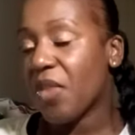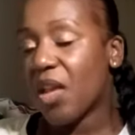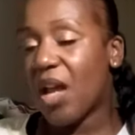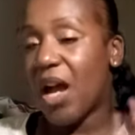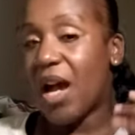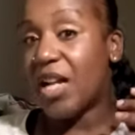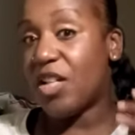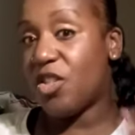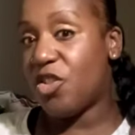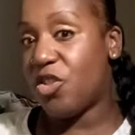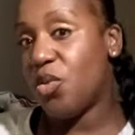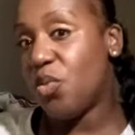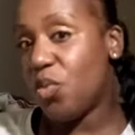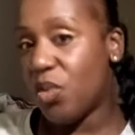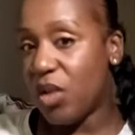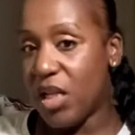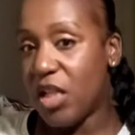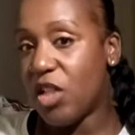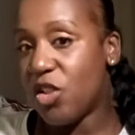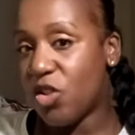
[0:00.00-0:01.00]
I do
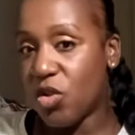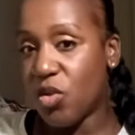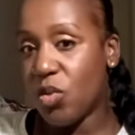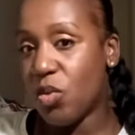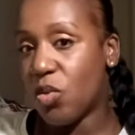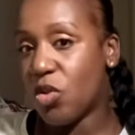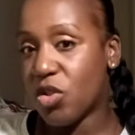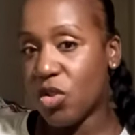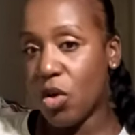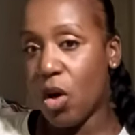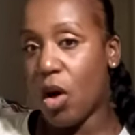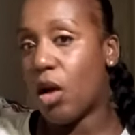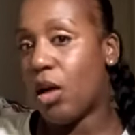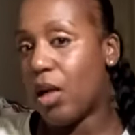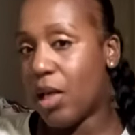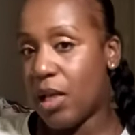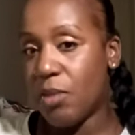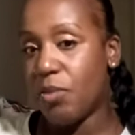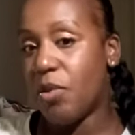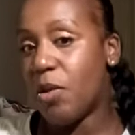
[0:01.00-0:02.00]
need to start
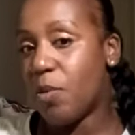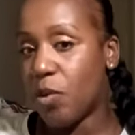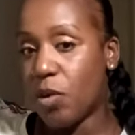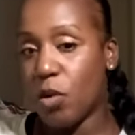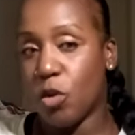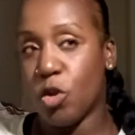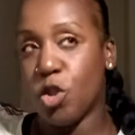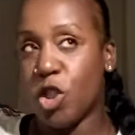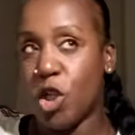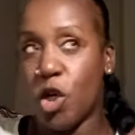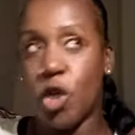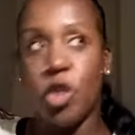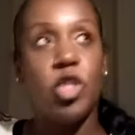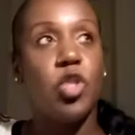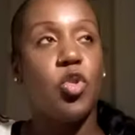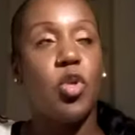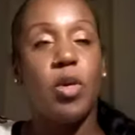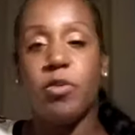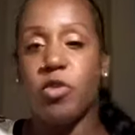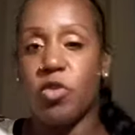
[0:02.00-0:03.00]
letting people know, sharing
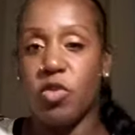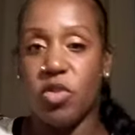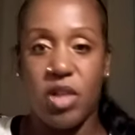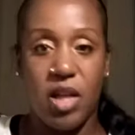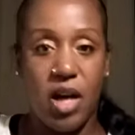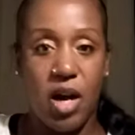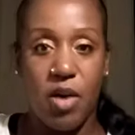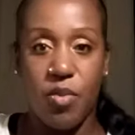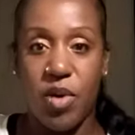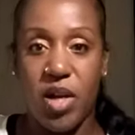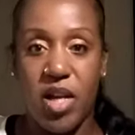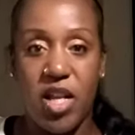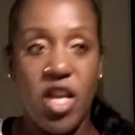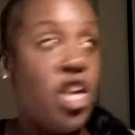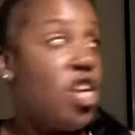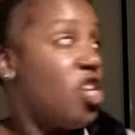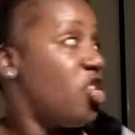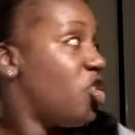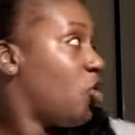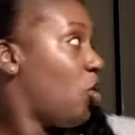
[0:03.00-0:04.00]
scriptures that I read,
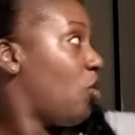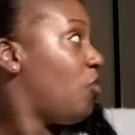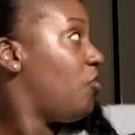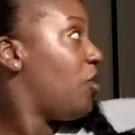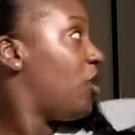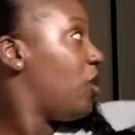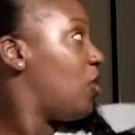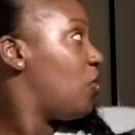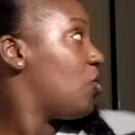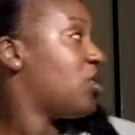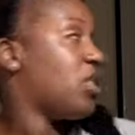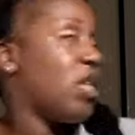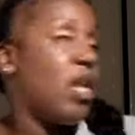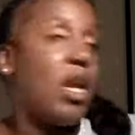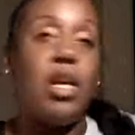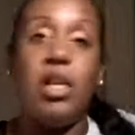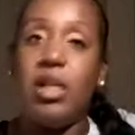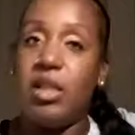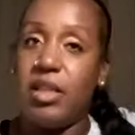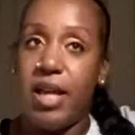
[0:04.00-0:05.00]
sharing videos that I
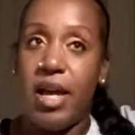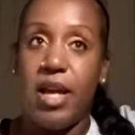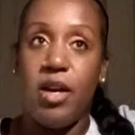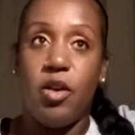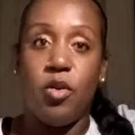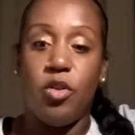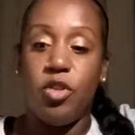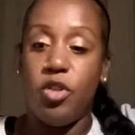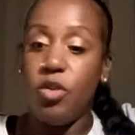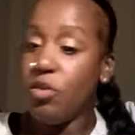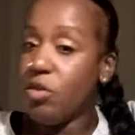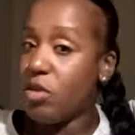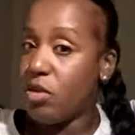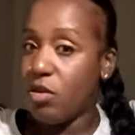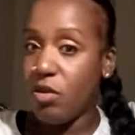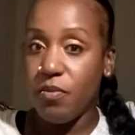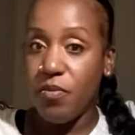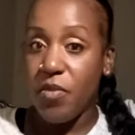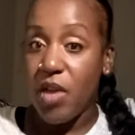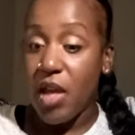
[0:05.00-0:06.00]
looked at on
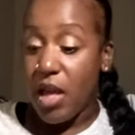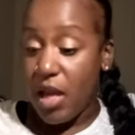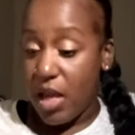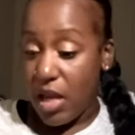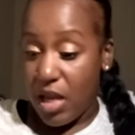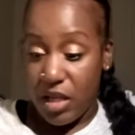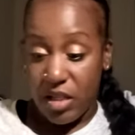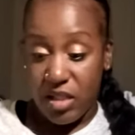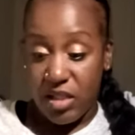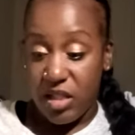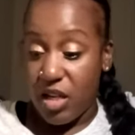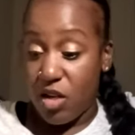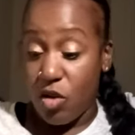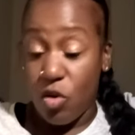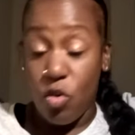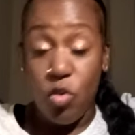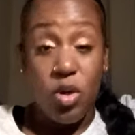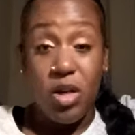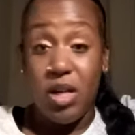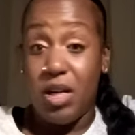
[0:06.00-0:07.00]
YouTube, and seeing
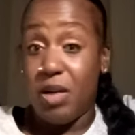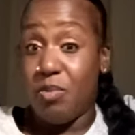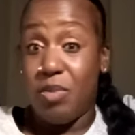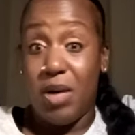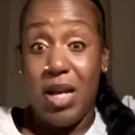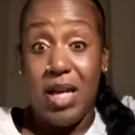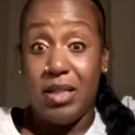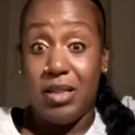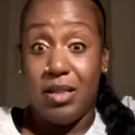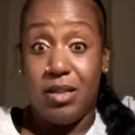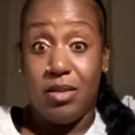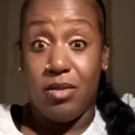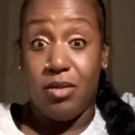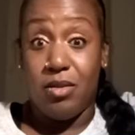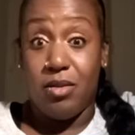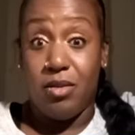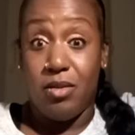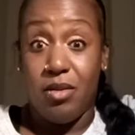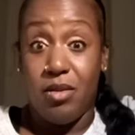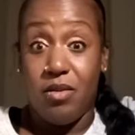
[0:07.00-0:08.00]
who could bless.
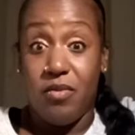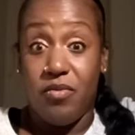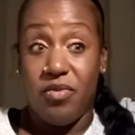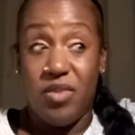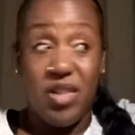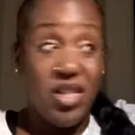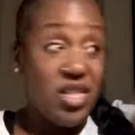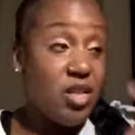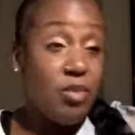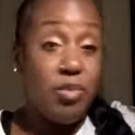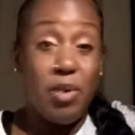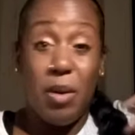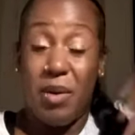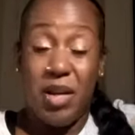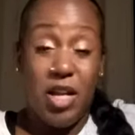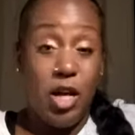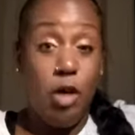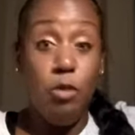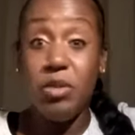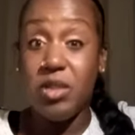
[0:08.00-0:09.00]
This could probably
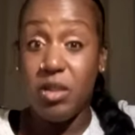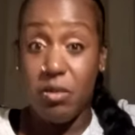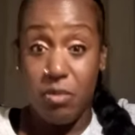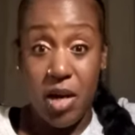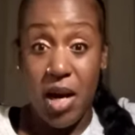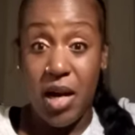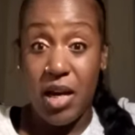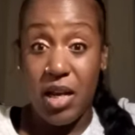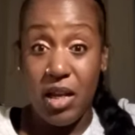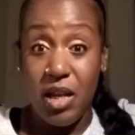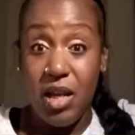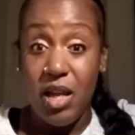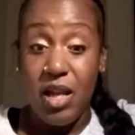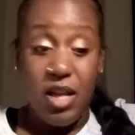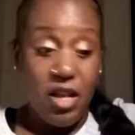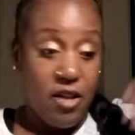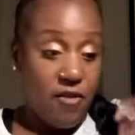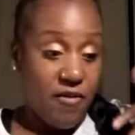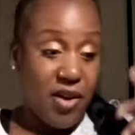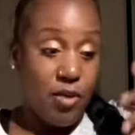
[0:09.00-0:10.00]
help somebody.
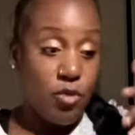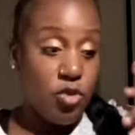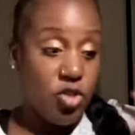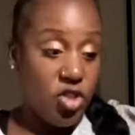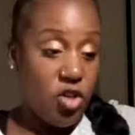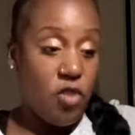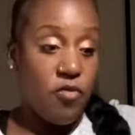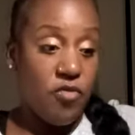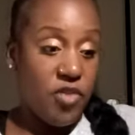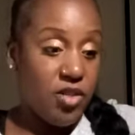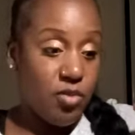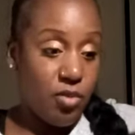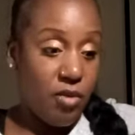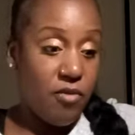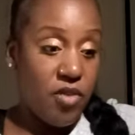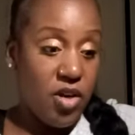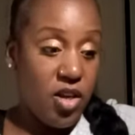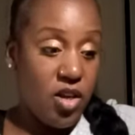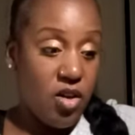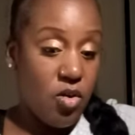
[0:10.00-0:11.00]
If I don't share this one
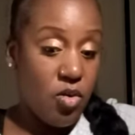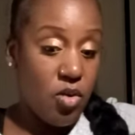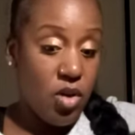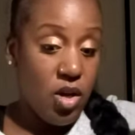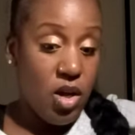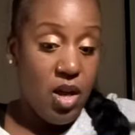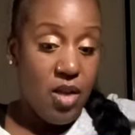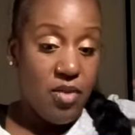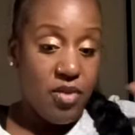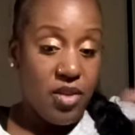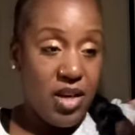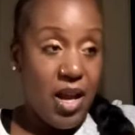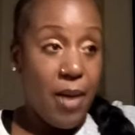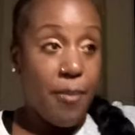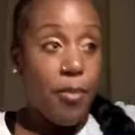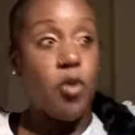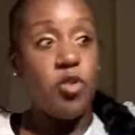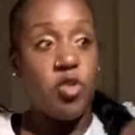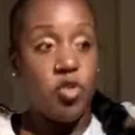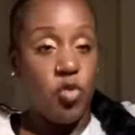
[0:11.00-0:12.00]
video, then that
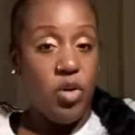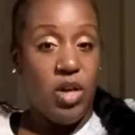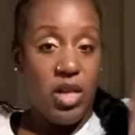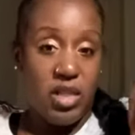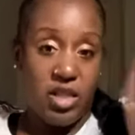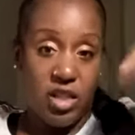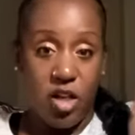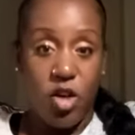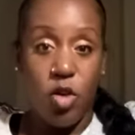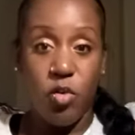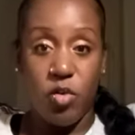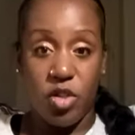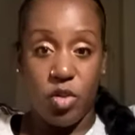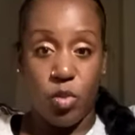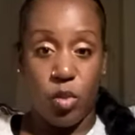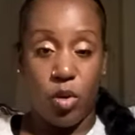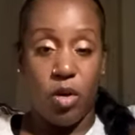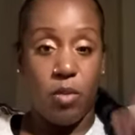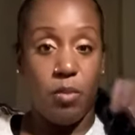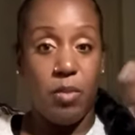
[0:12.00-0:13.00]
person who needs to hear this
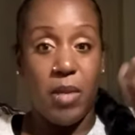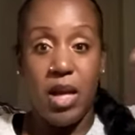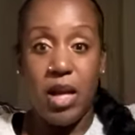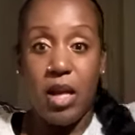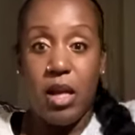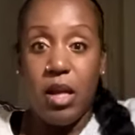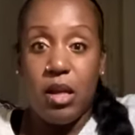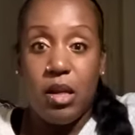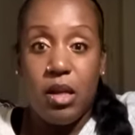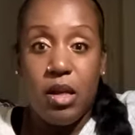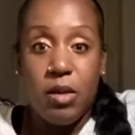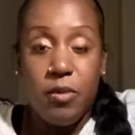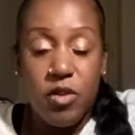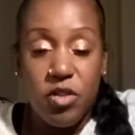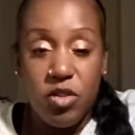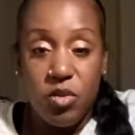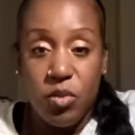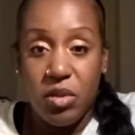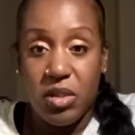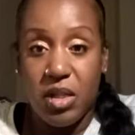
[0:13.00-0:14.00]
word may commit
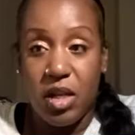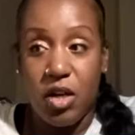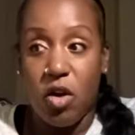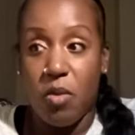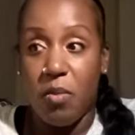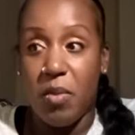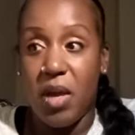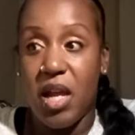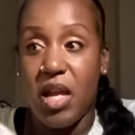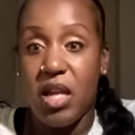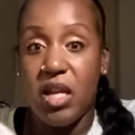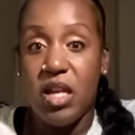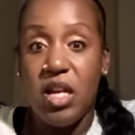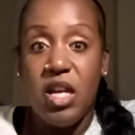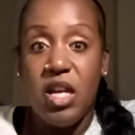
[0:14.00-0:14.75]
suicide or may